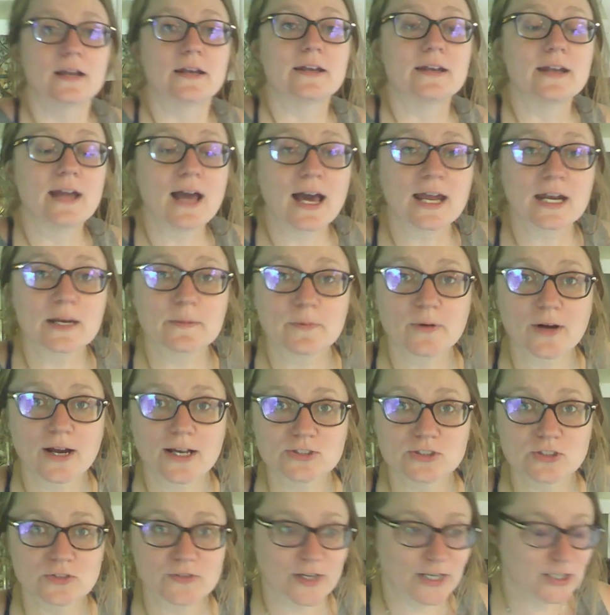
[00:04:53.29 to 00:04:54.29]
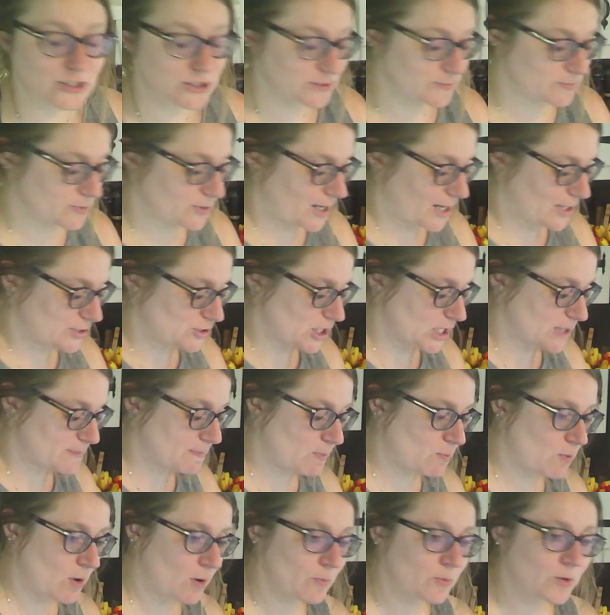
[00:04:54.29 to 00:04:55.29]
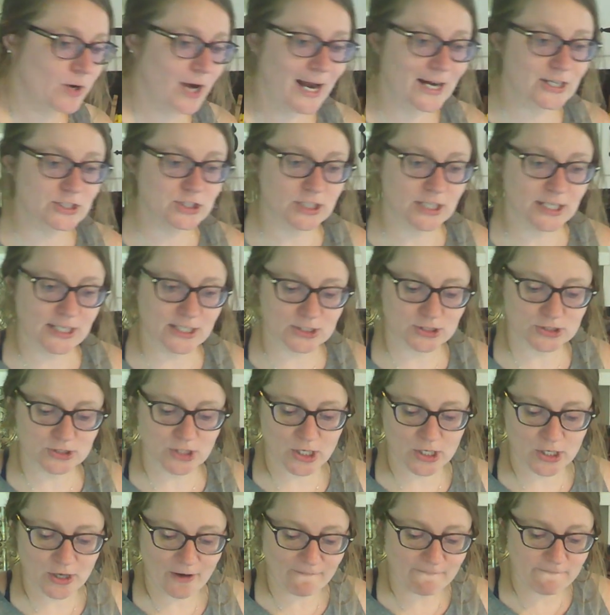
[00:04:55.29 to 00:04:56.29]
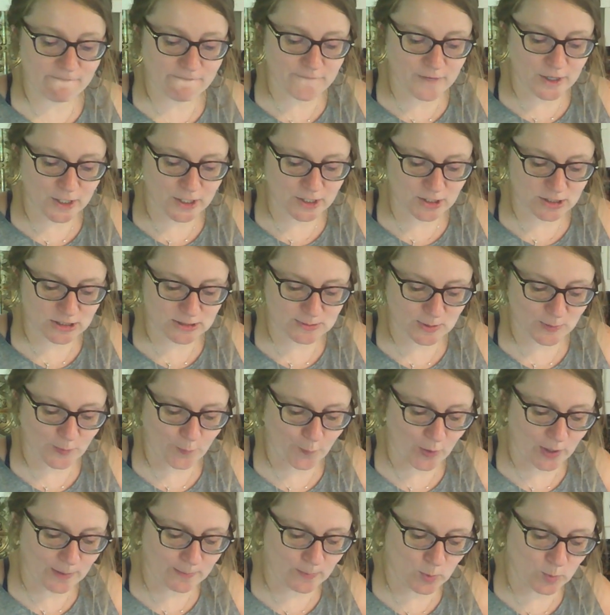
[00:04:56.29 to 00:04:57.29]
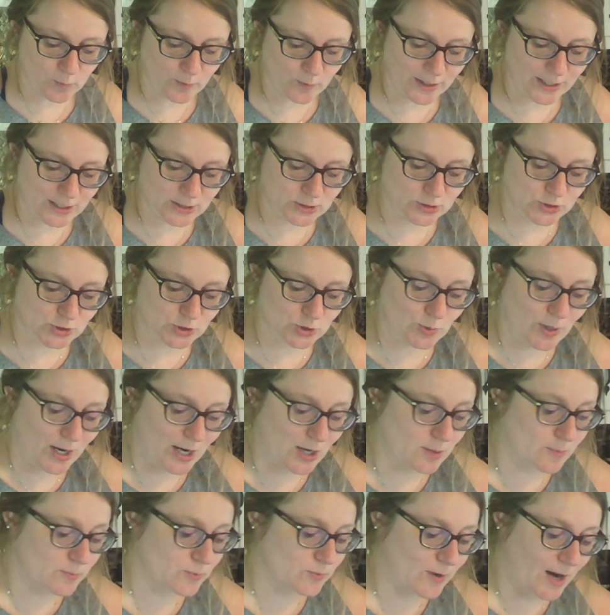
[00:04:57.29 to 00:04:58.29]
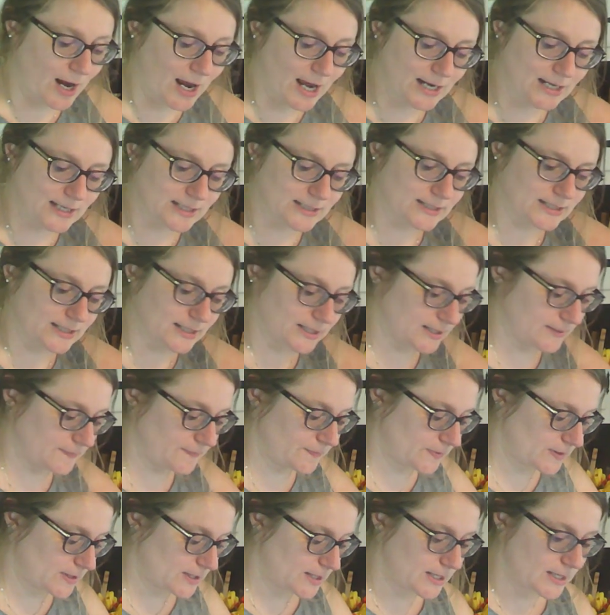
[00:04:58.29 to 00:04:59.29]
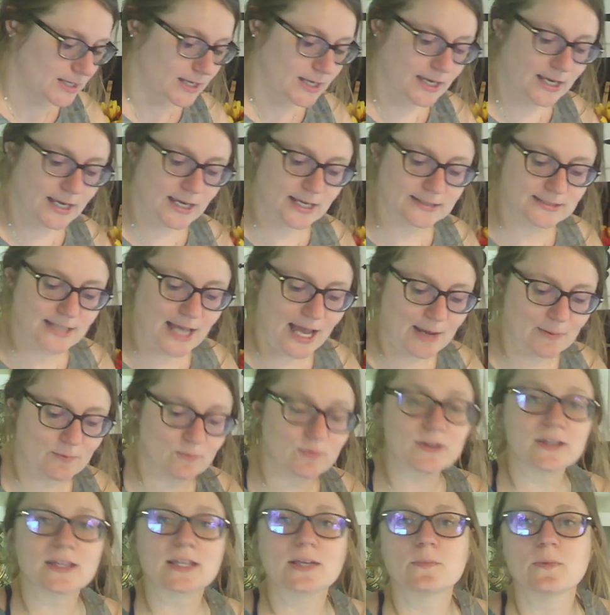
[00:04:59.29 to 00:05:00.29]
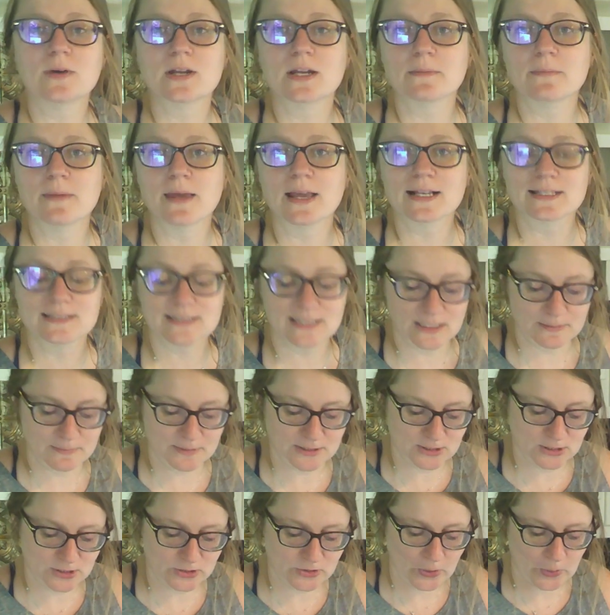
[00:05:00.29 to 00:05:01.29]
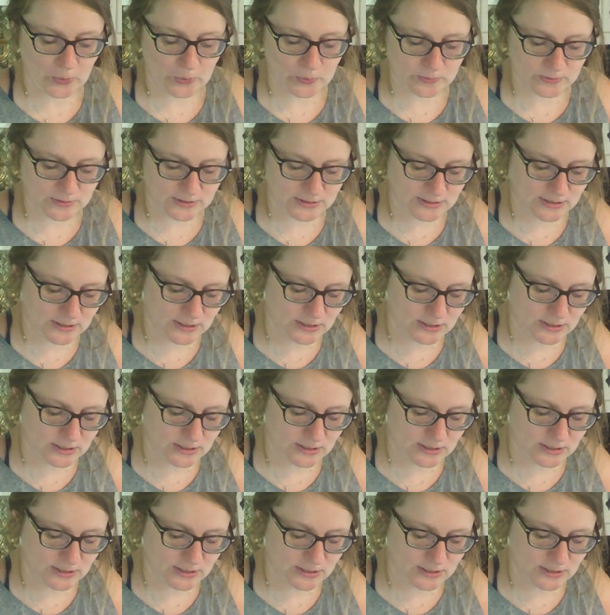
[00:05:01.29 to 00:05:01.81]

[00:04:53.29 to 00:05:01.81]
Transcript: Not a preservation project, but what we're actually going to get started on first before we move into our broccoli is I really want to make cinnamon scones.